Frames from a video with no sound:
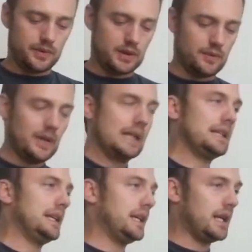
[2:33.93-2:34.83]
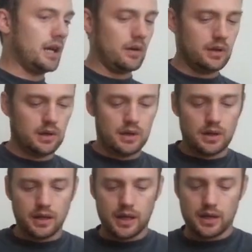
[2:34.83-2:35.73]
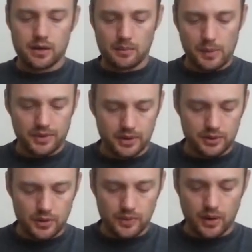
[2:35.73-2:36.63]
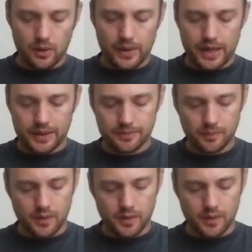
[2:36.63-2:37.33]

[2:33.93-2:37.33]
and then finally get out and I might be sitting too far away.